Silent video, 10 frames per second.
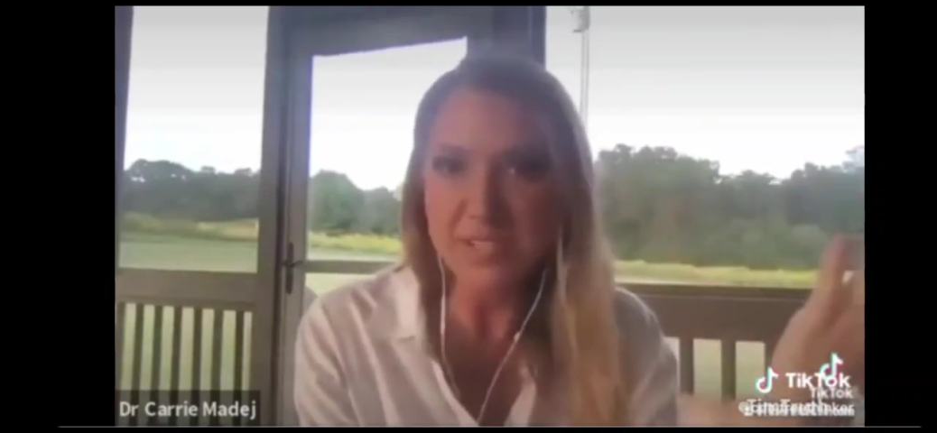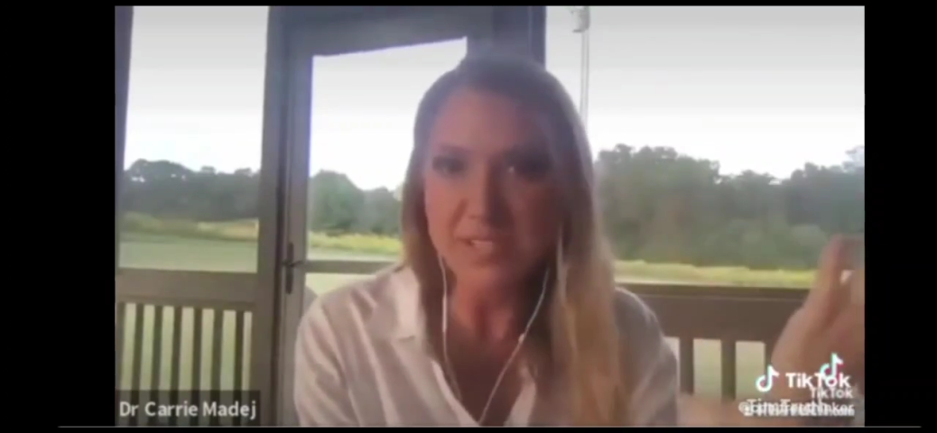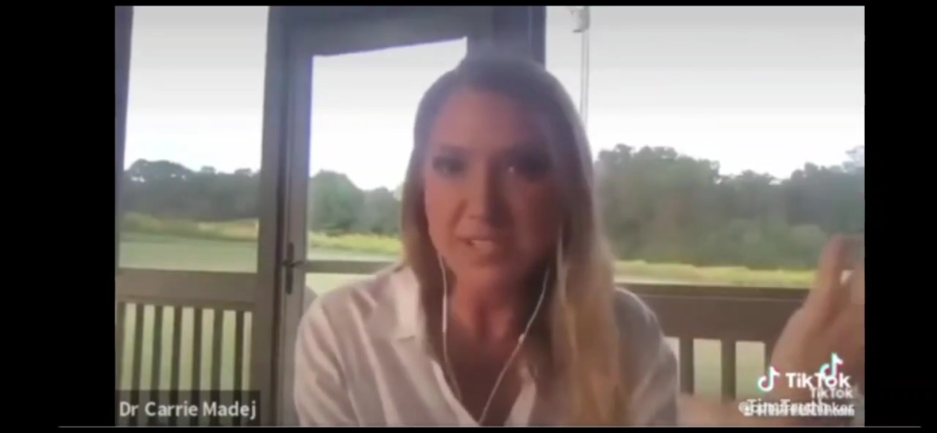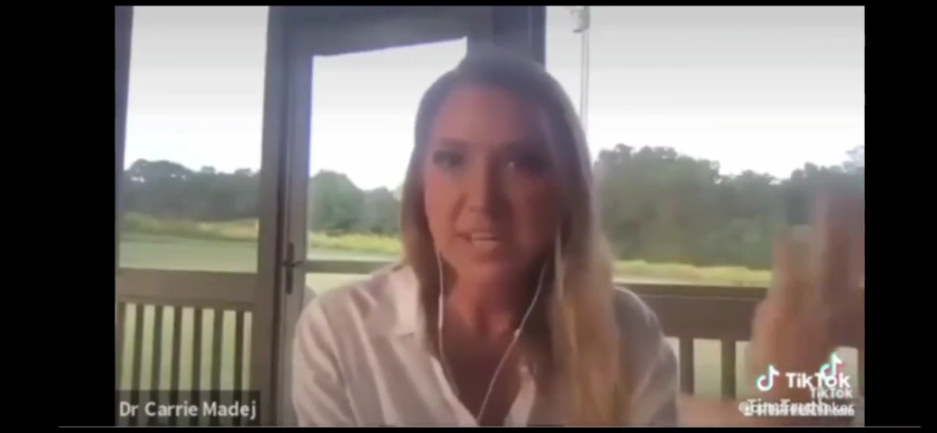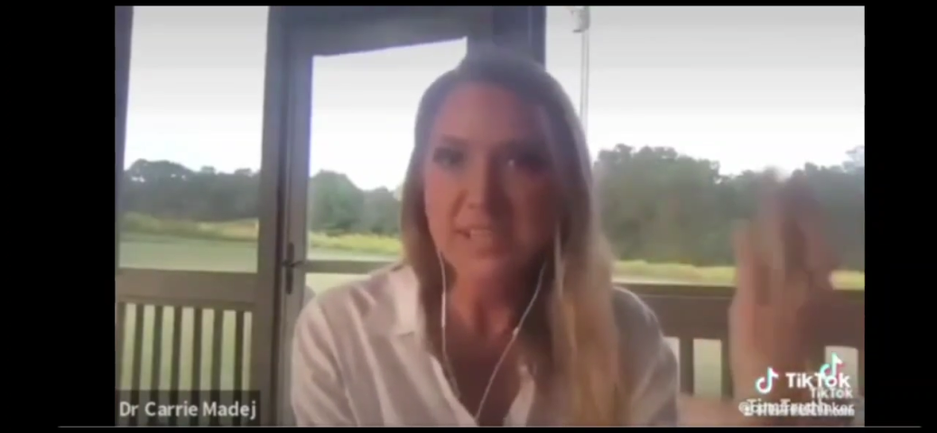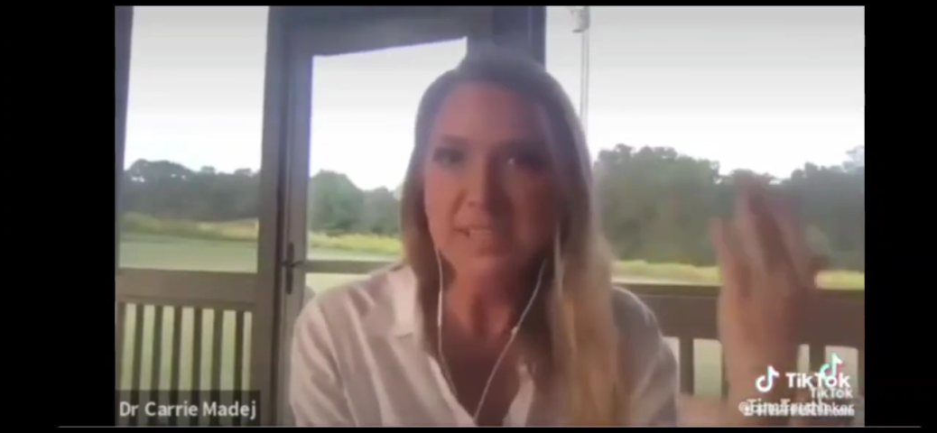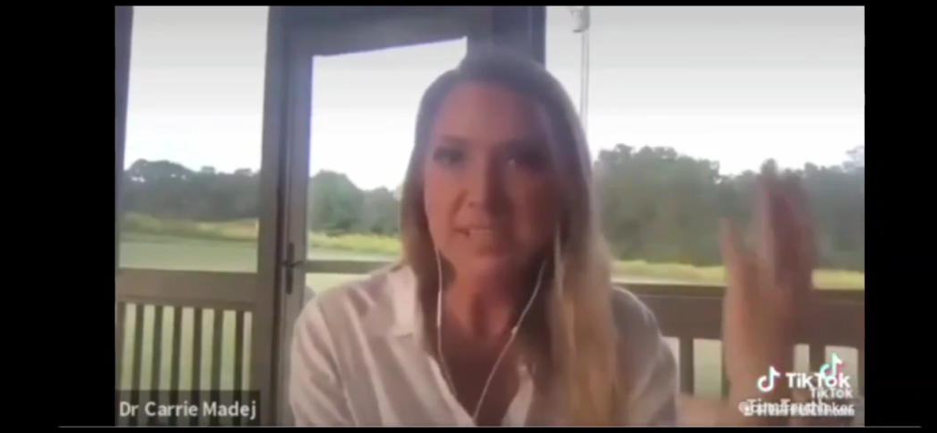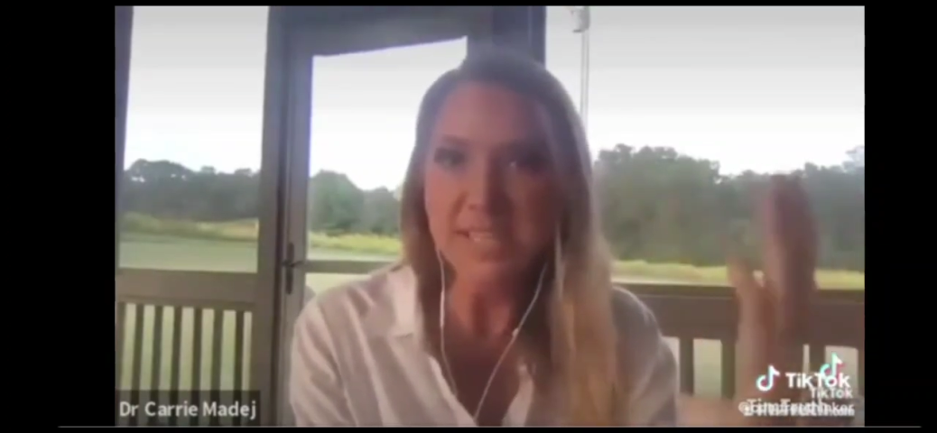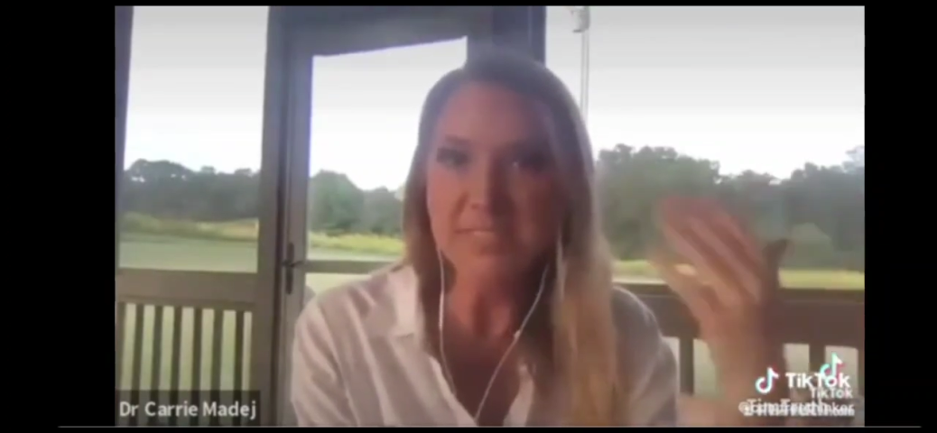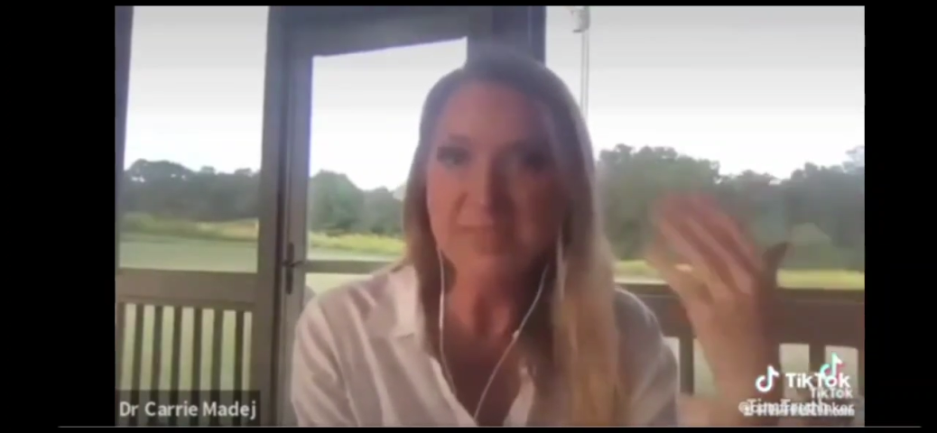this evil
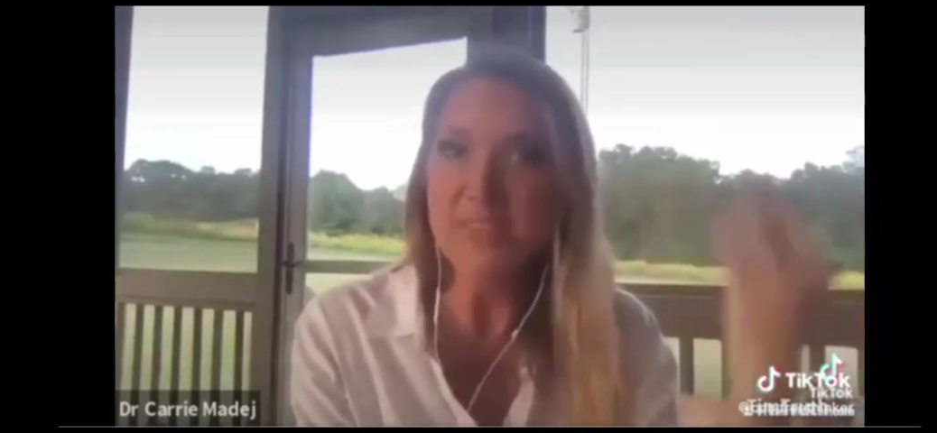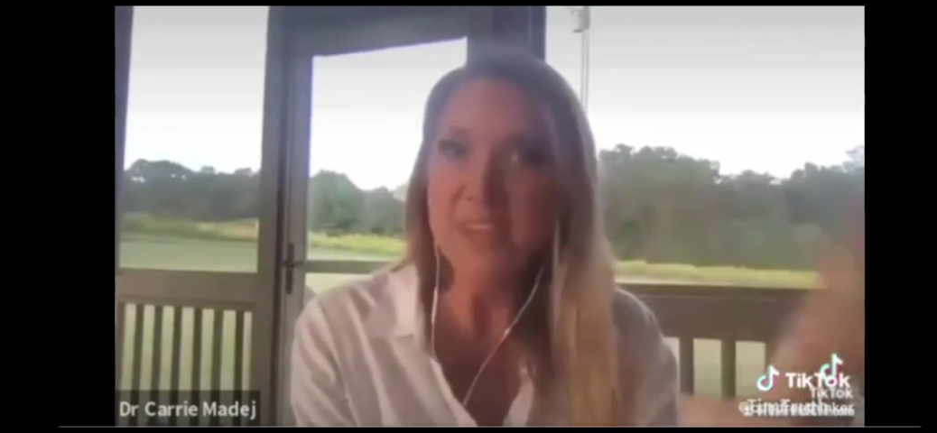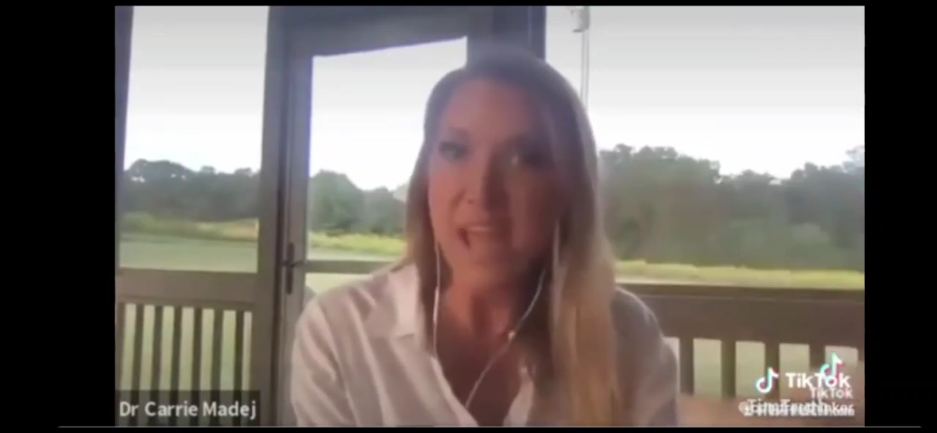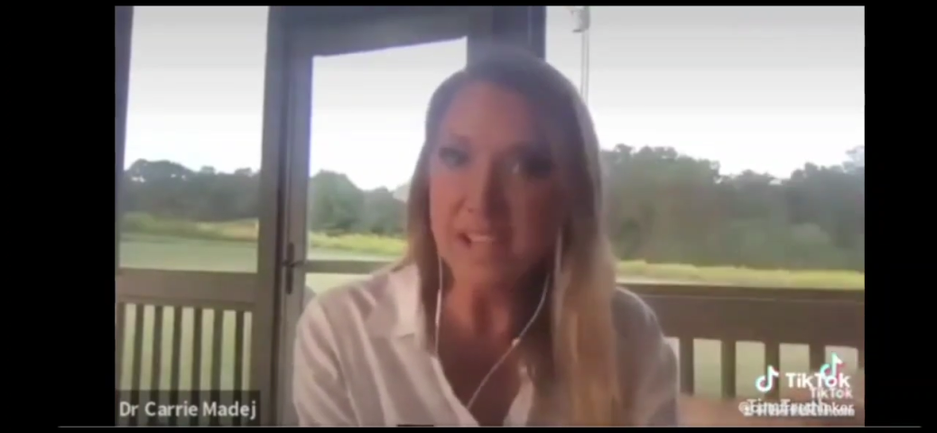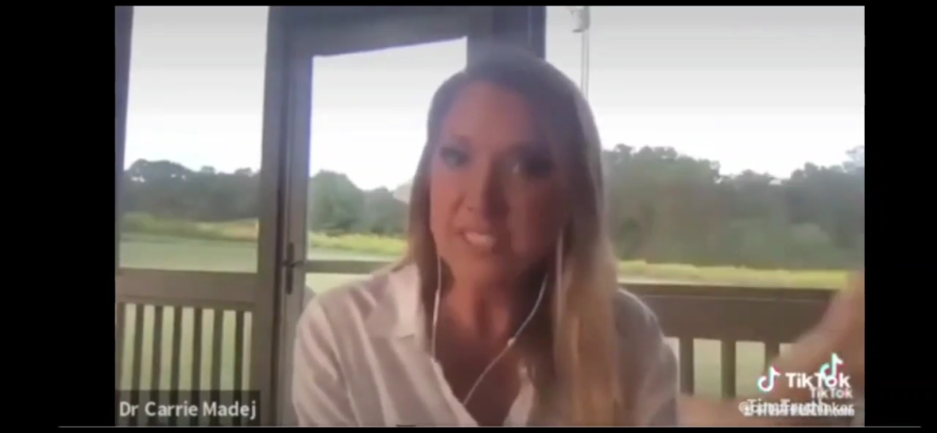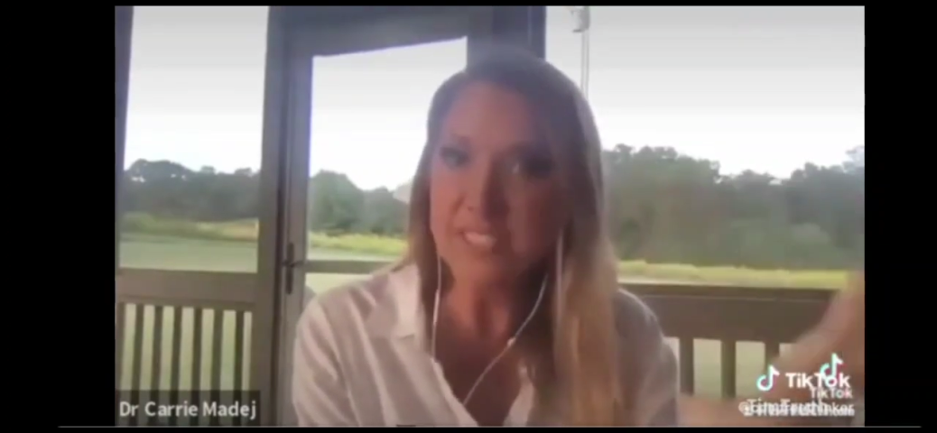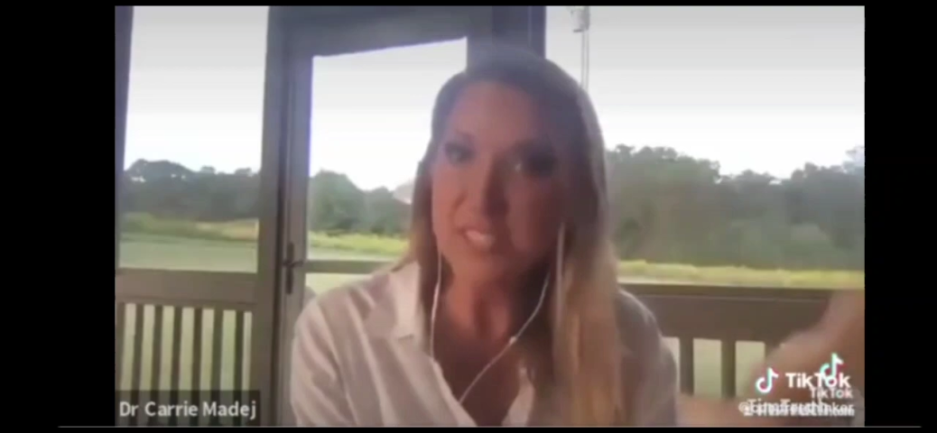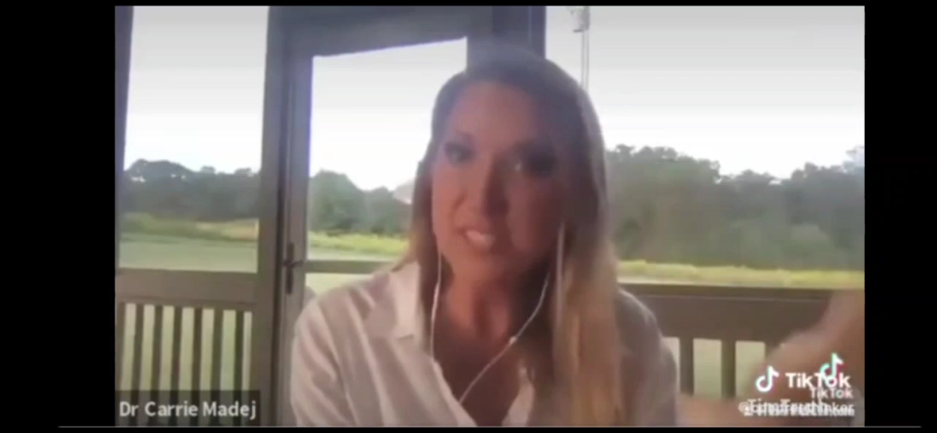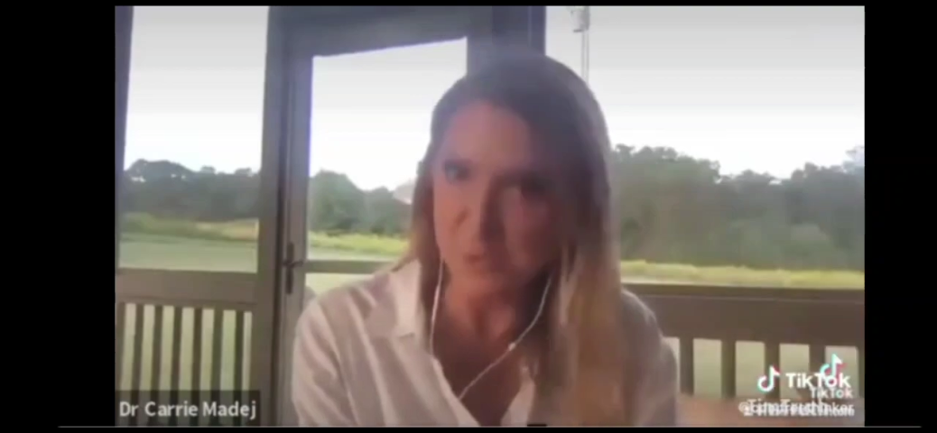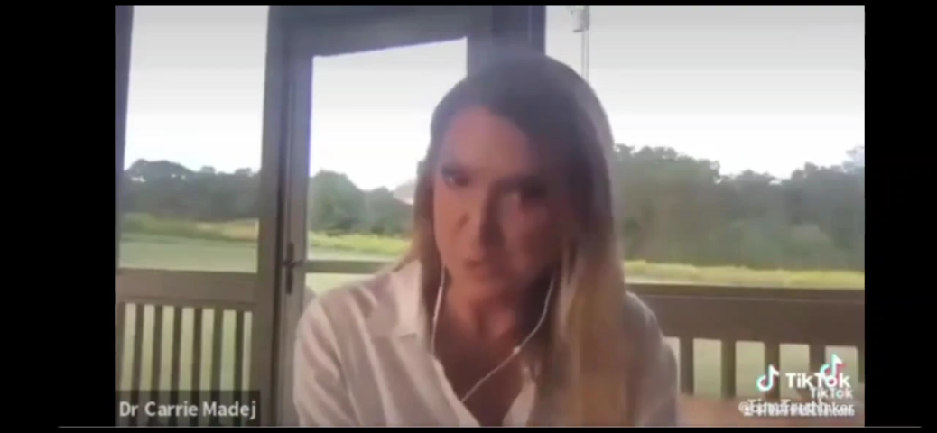Nazi group,